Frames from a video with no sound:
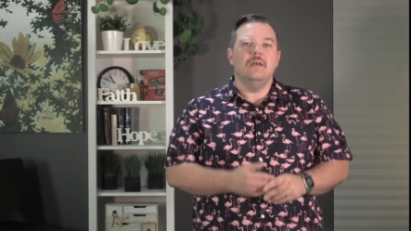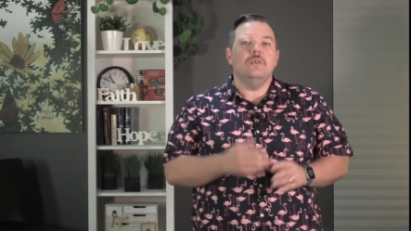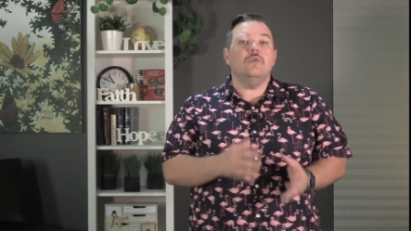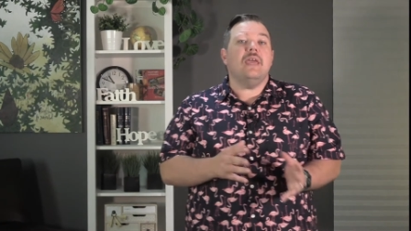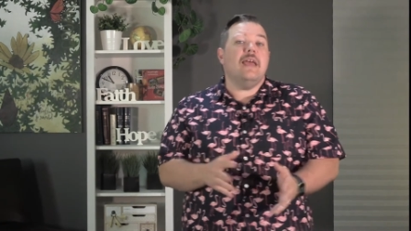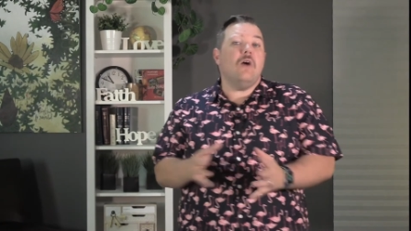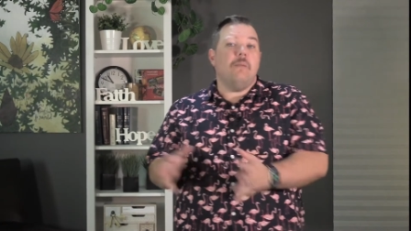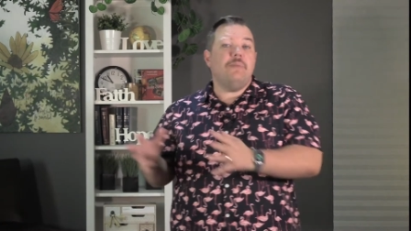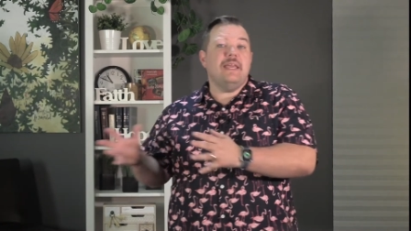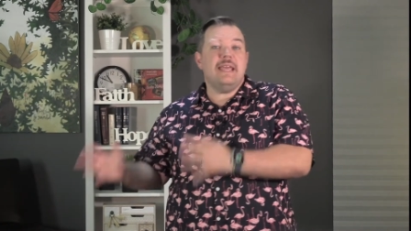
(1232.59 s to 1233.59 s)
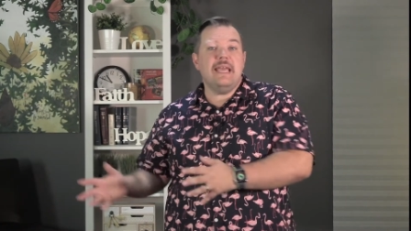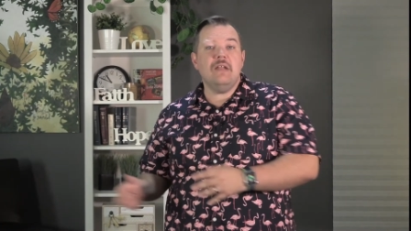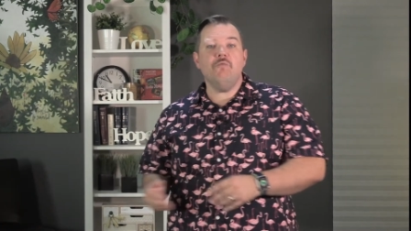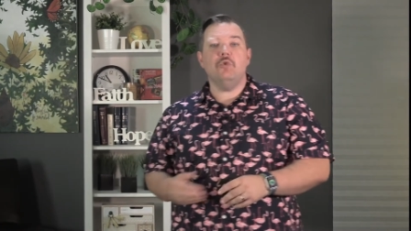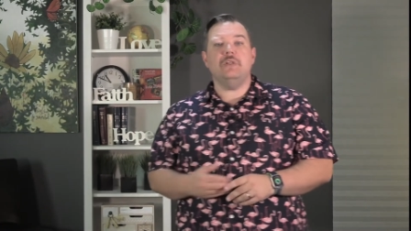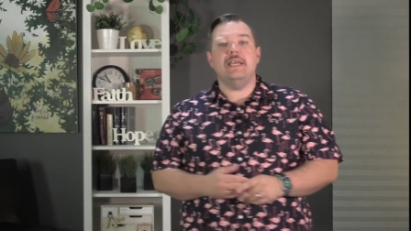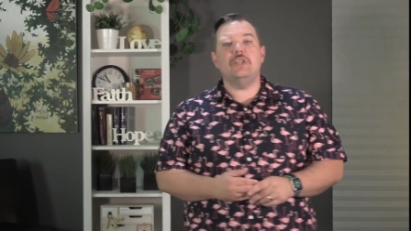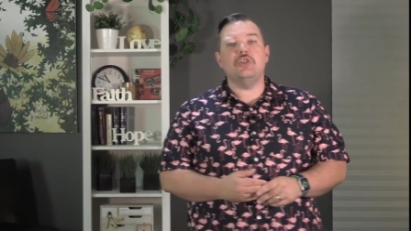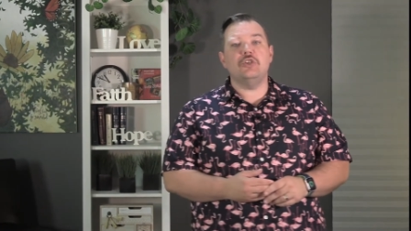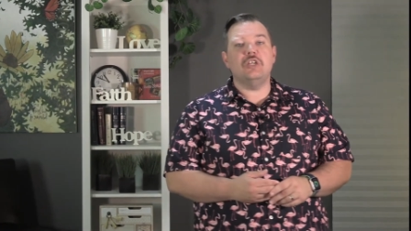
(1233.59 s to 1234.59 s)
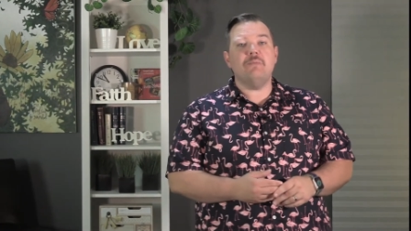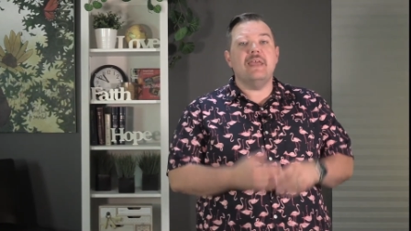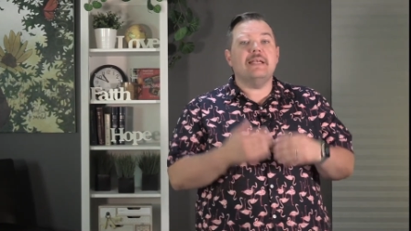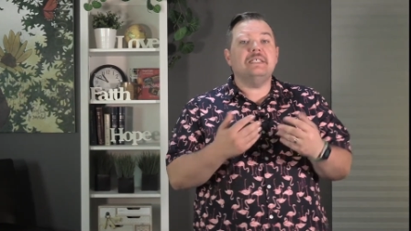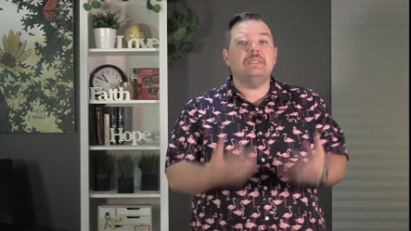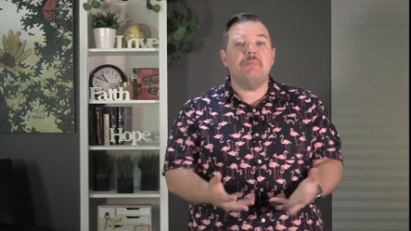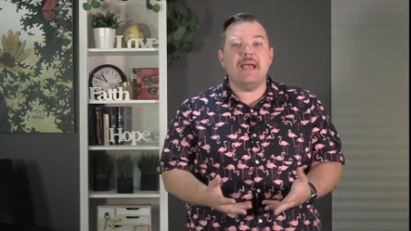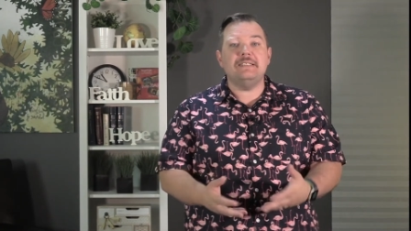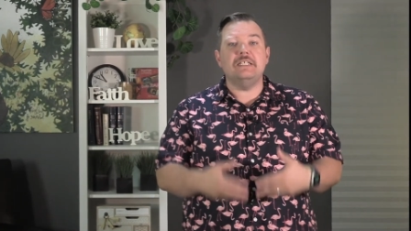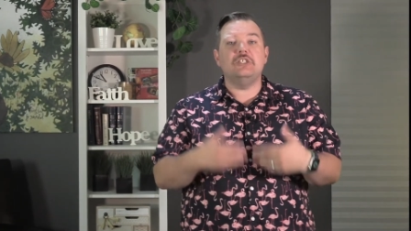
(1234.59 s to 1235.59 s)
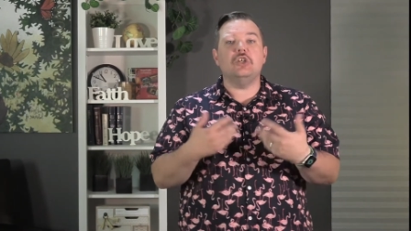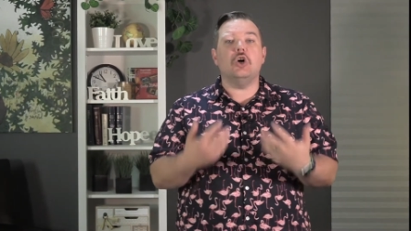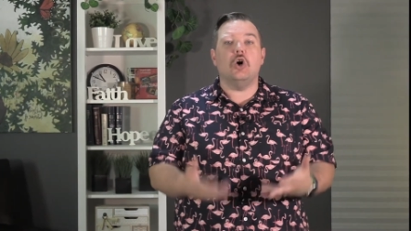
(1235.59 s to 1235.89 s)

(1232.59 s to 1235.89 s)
You cannot be in relationship and expect it to